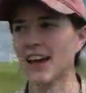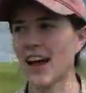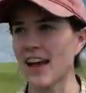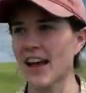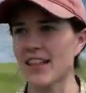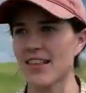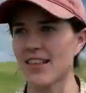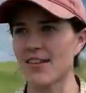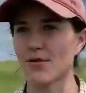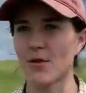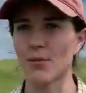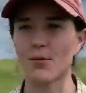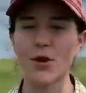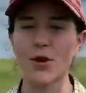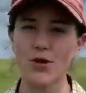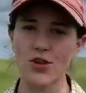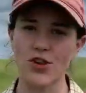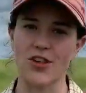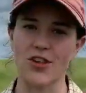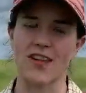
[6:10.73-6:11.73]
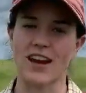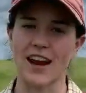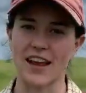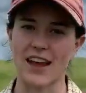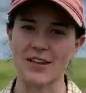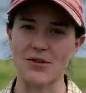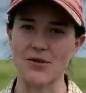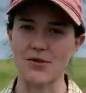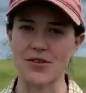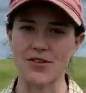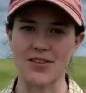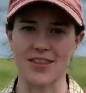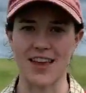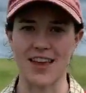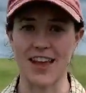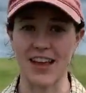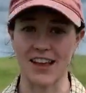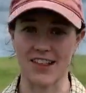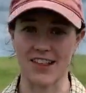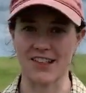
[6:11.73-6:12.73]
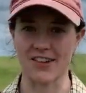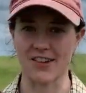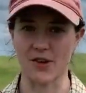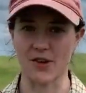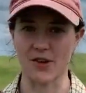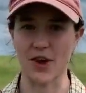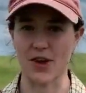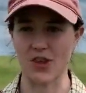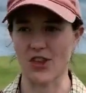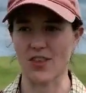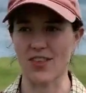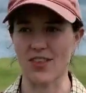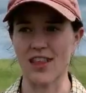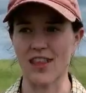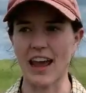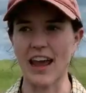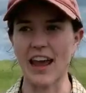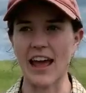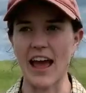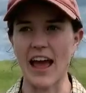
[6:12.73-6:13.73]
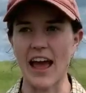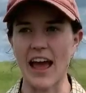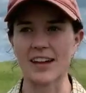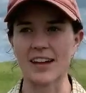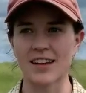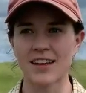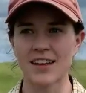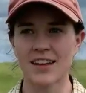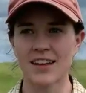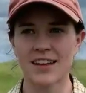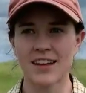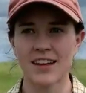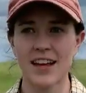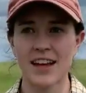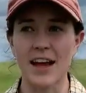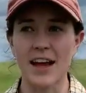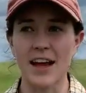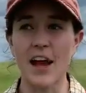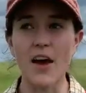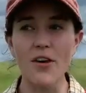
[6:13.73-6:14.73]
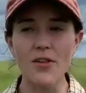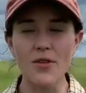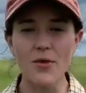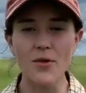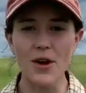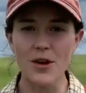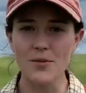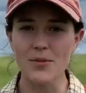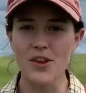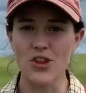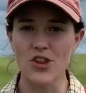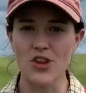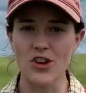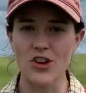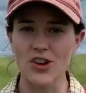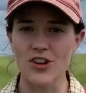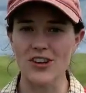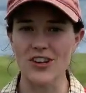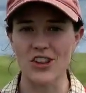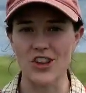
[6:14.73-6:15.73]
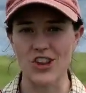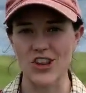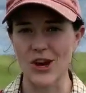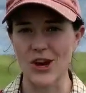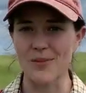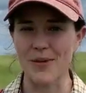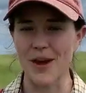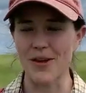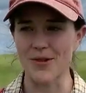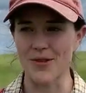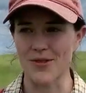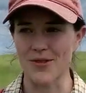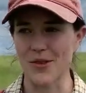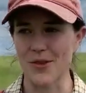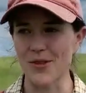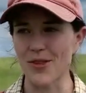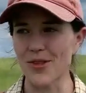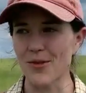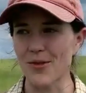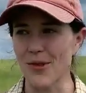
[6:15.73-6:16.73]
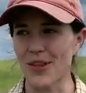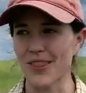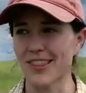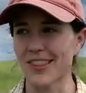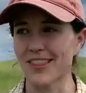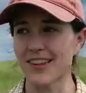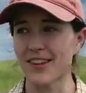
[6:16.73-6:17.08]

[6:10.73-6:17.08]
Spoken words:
the kinds of approaches that I used to answer the questions that I had. I also want to be sure to share my results with